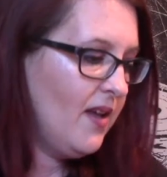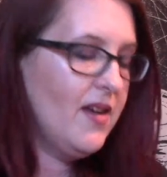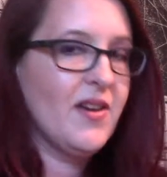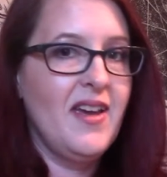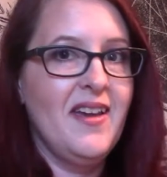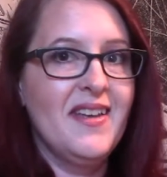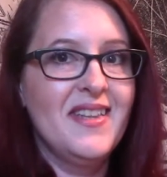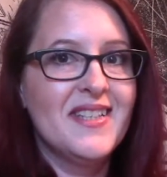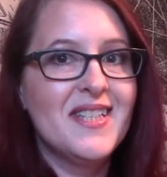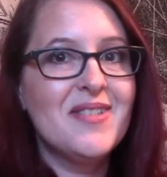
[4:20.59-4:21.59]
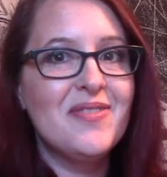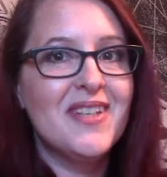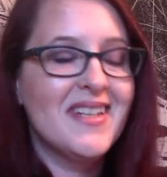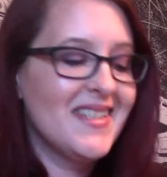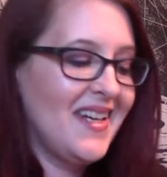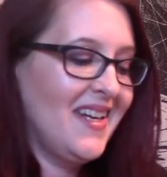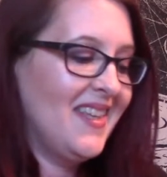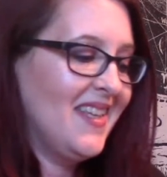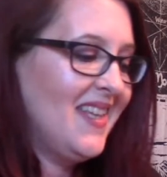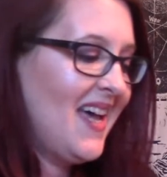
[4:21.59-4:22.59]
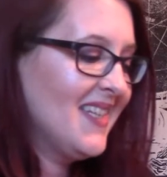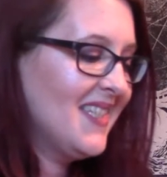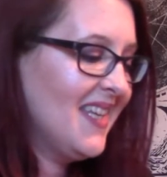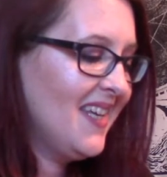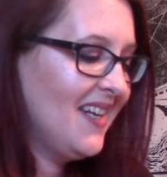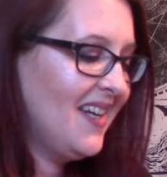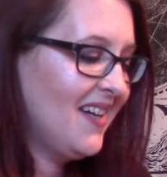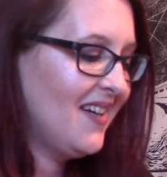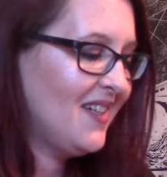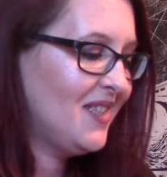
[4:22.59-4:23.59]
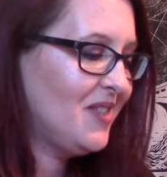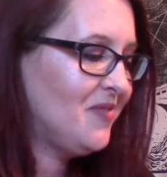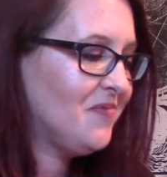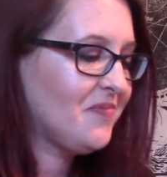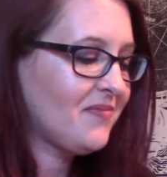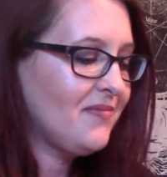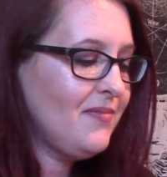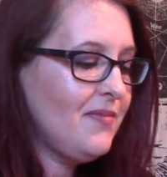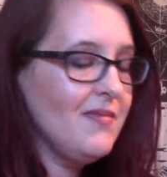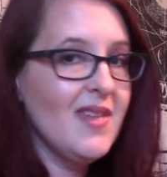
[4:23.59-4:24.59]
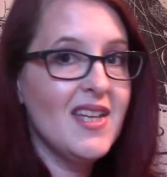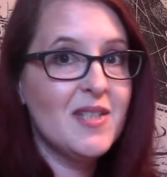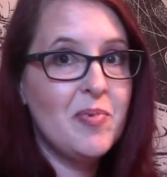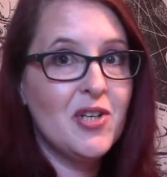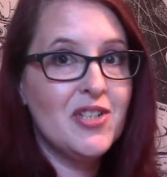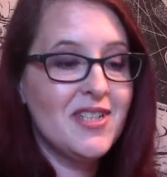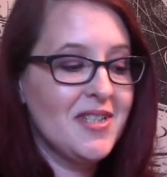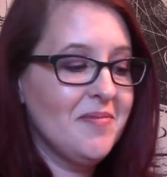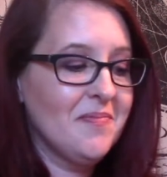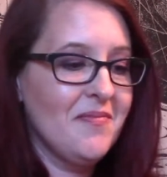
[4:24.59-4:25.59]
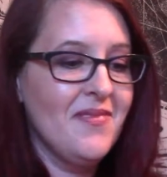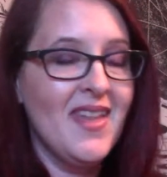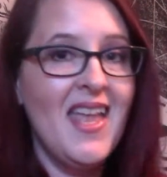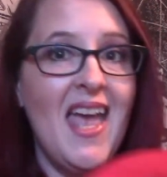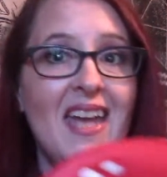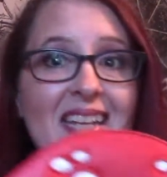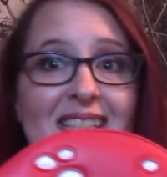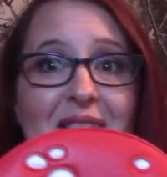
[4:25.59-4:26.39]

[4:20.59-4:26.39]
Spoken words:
Okay, this is really exciting. The last thing in here is a purse. And it's a